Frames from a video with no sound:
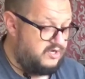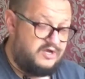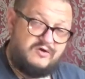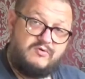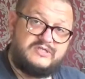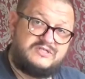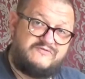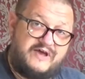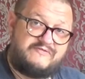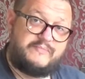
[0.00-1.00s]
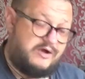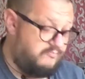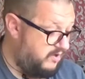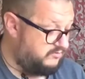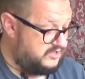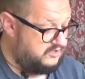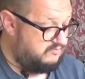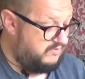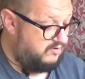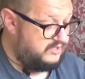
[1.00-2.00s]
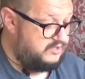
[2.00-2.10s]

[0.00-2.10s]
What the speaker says: not wanting to faff about bolting and unbolting